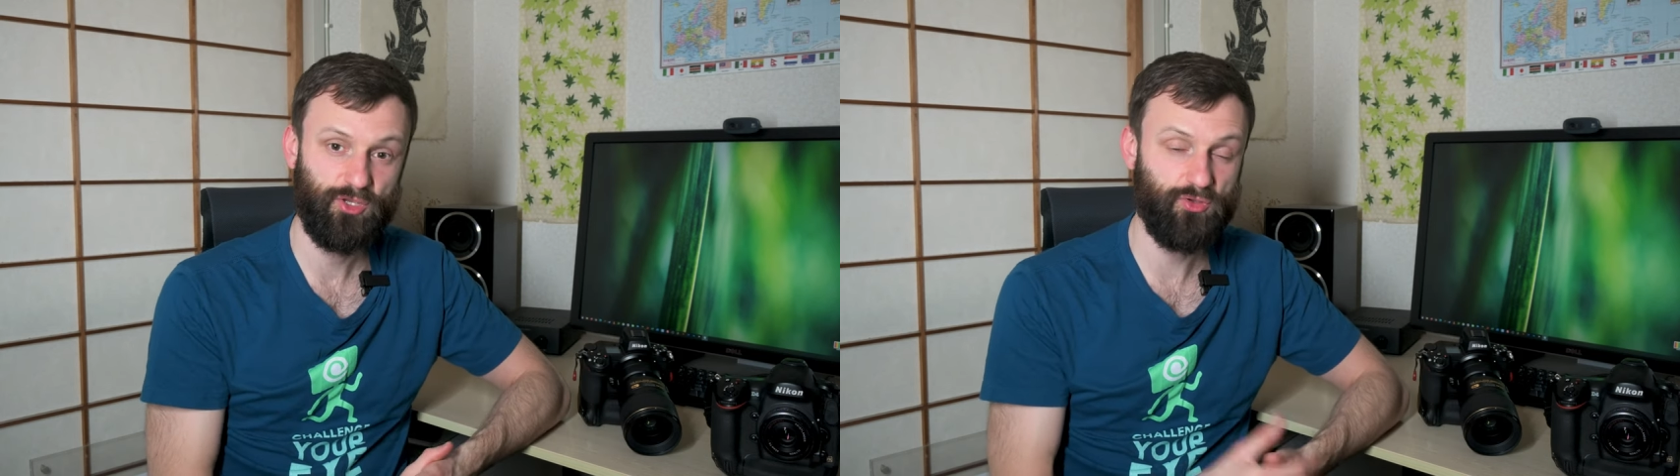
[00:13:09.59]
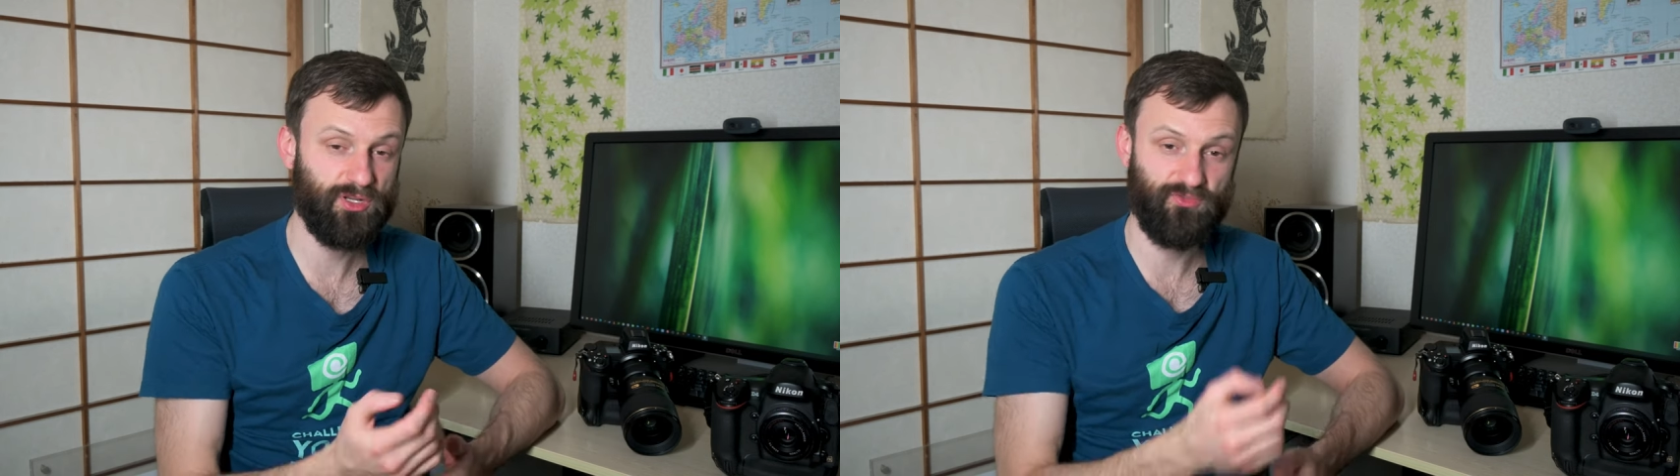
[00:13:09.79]

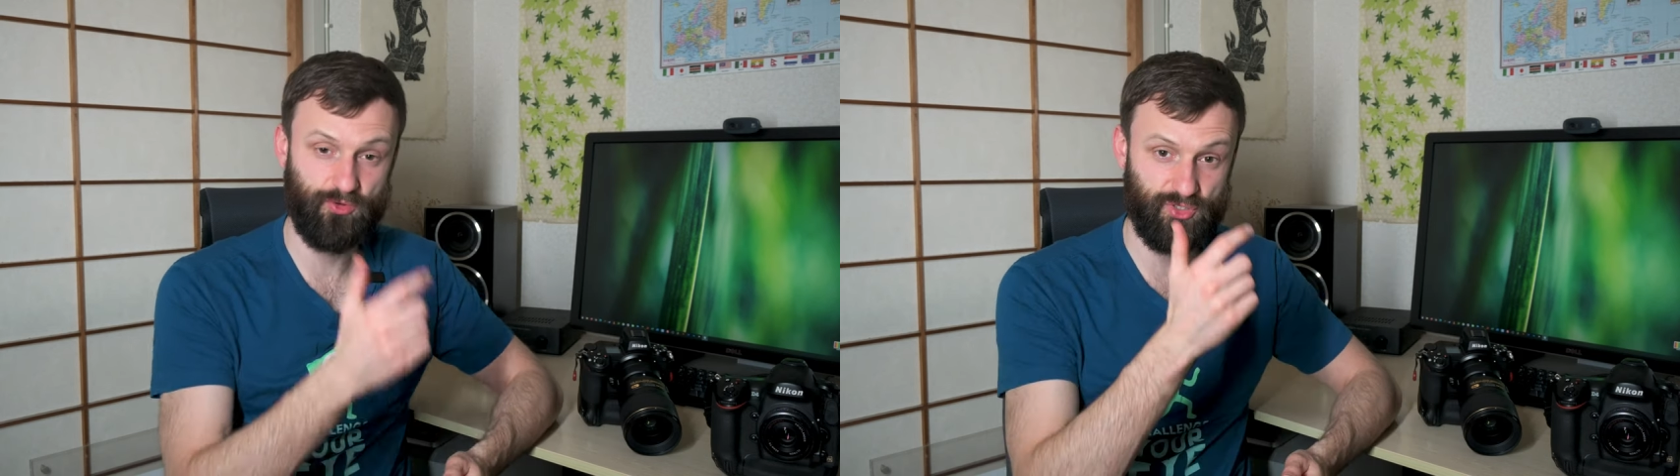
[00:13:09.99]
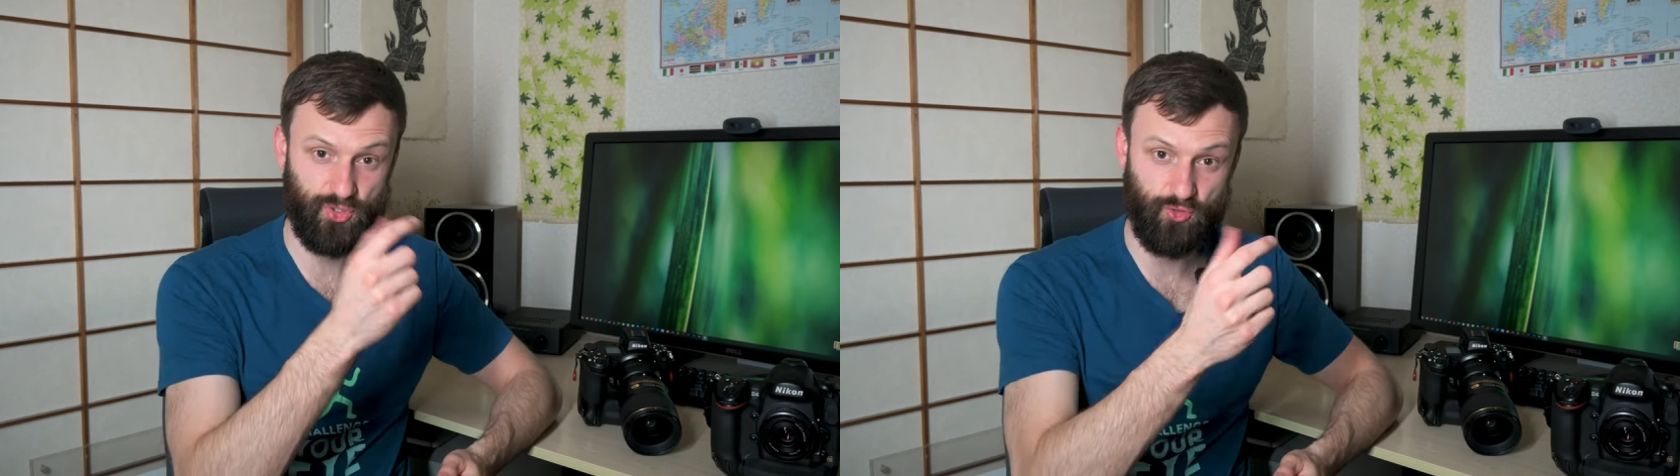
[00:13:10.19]
You can, of
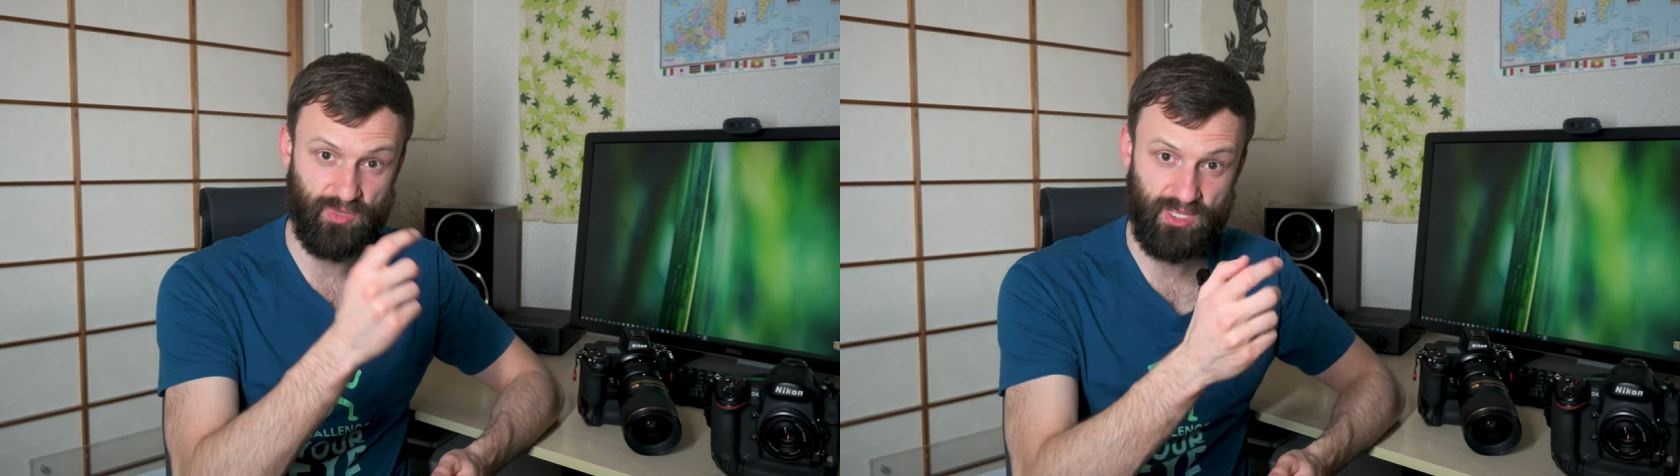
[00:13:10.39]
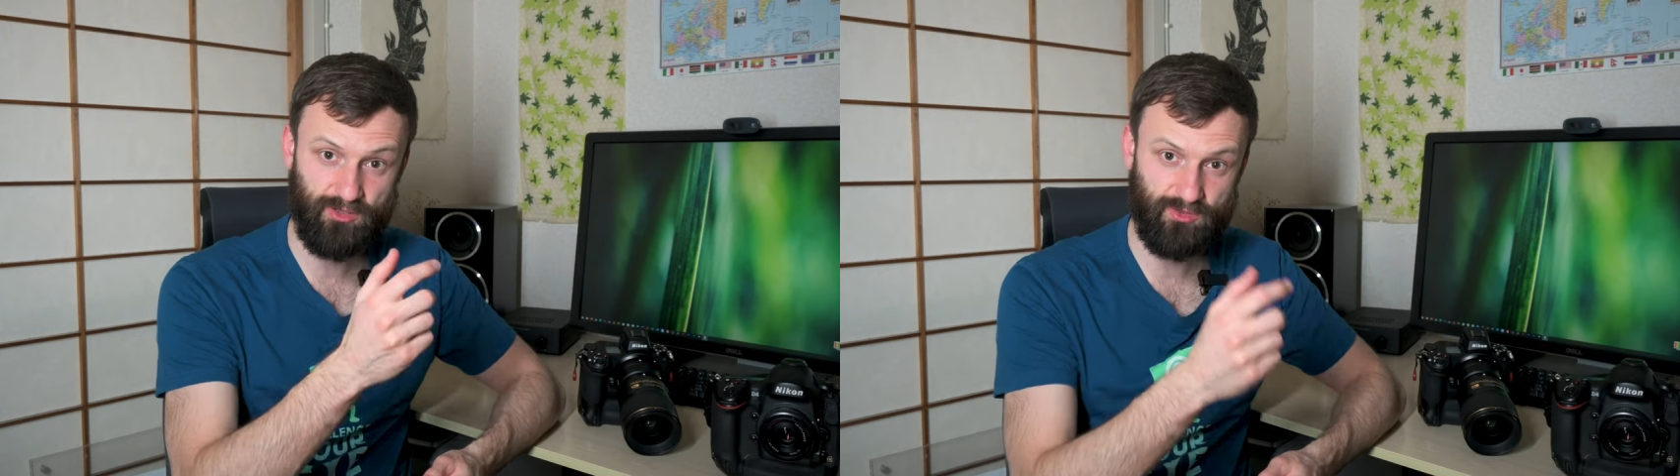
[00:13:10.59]
course, zoom
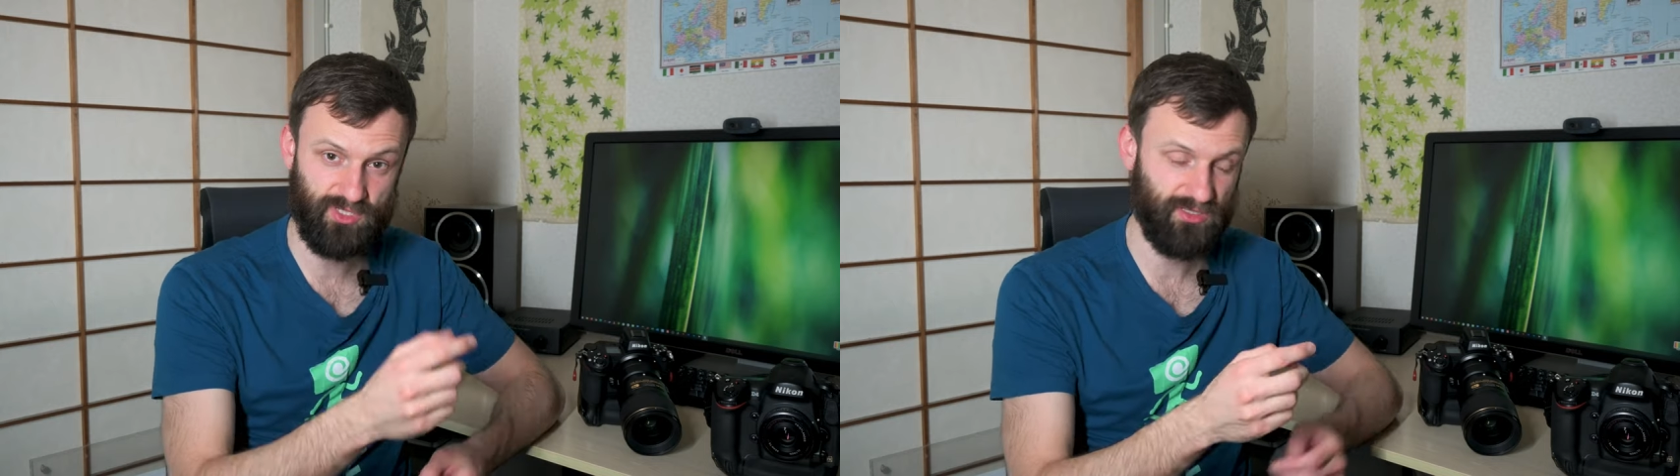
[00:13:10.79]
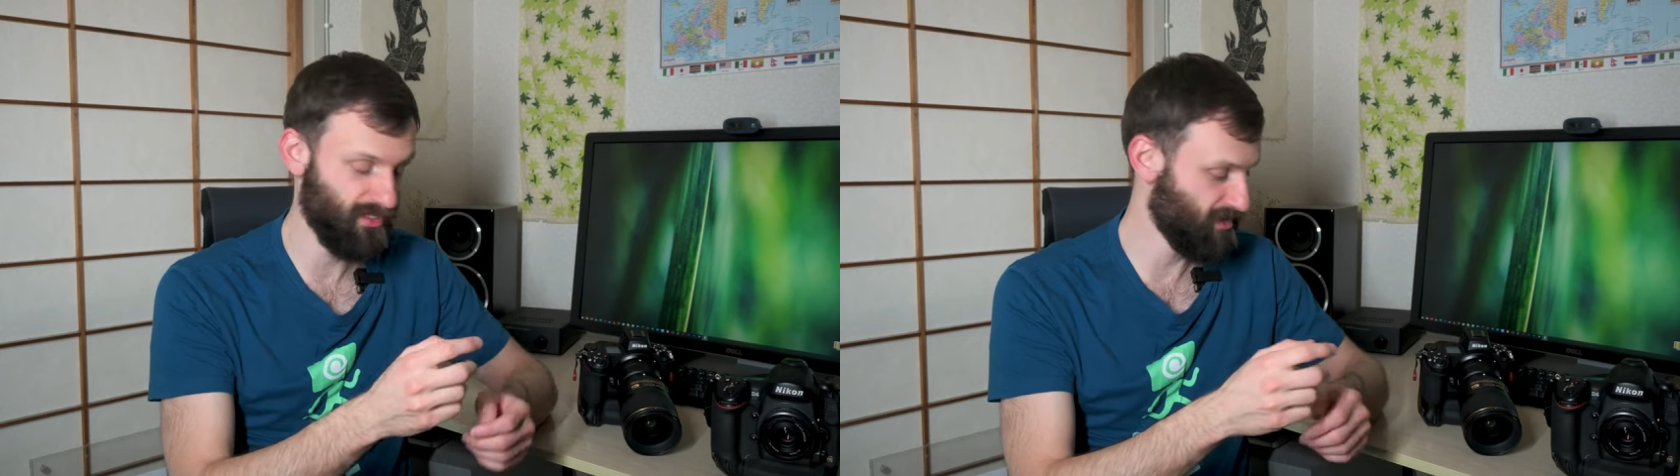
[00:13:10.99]
in
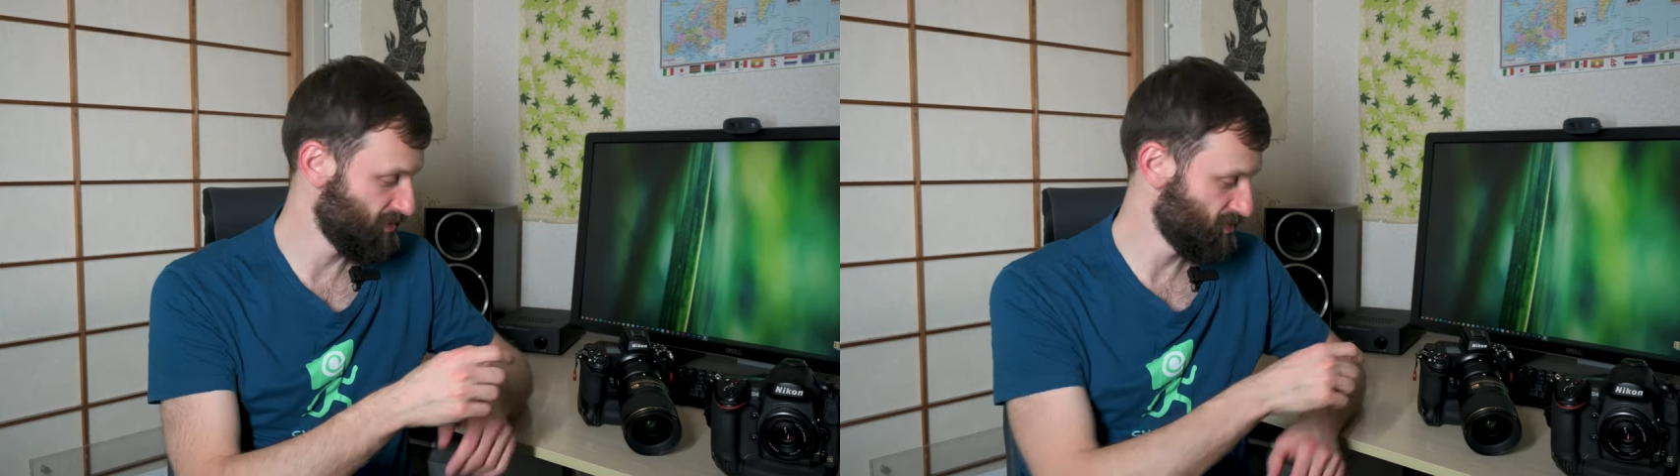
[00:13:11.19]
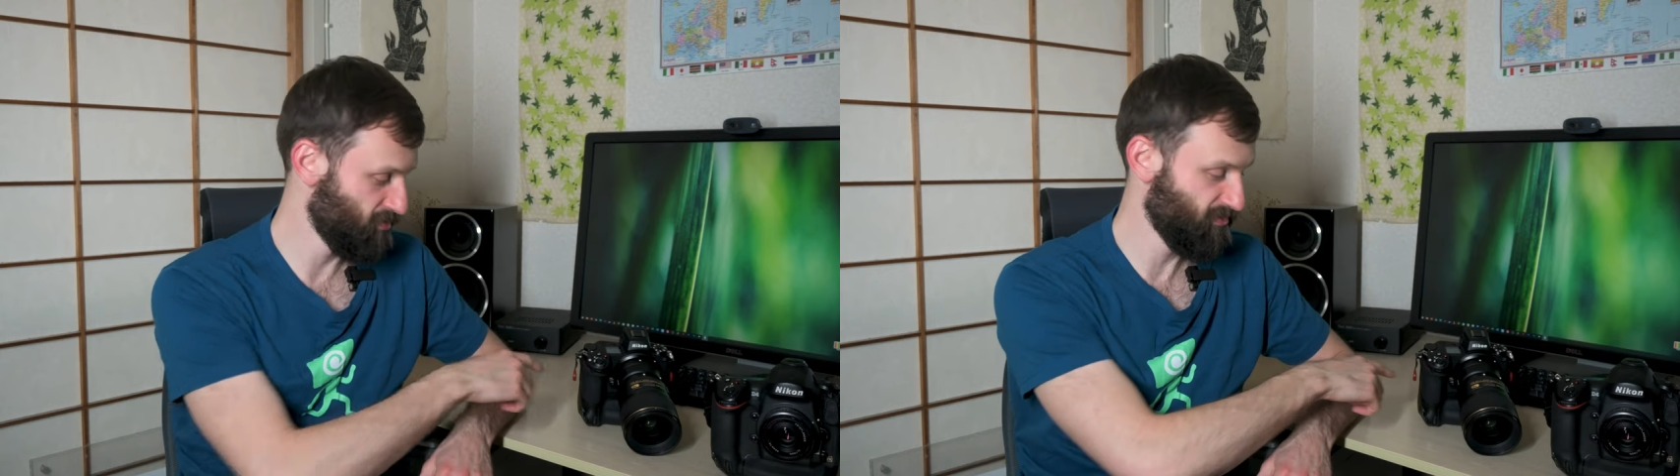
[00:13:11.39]
using
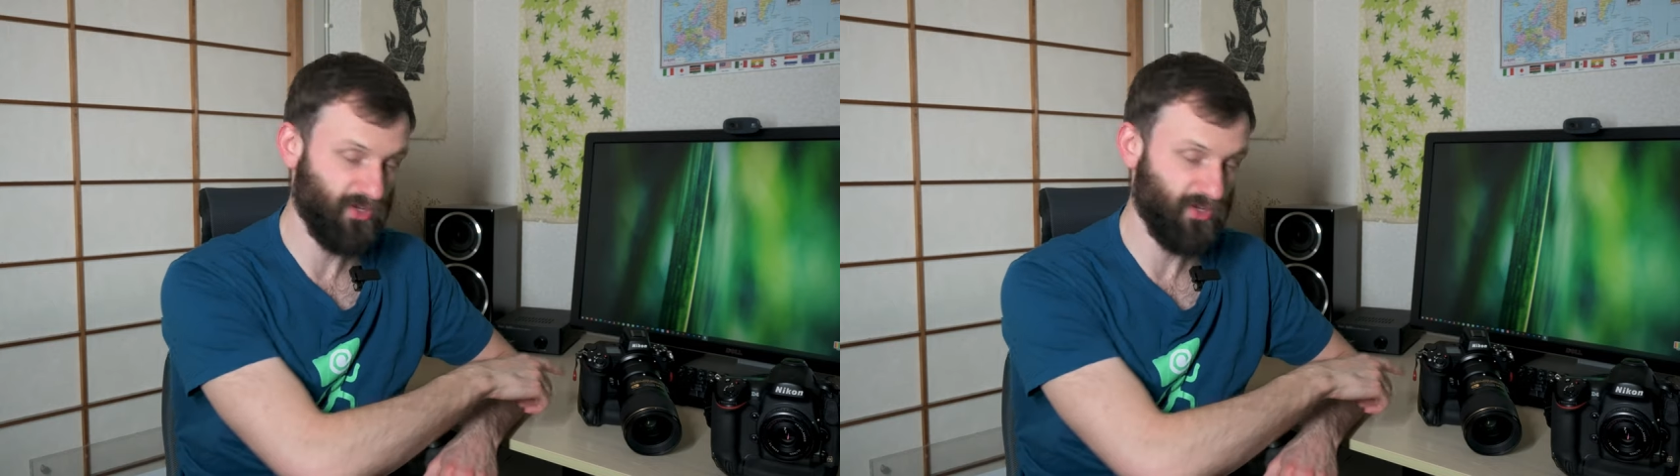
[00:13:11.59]
the zoom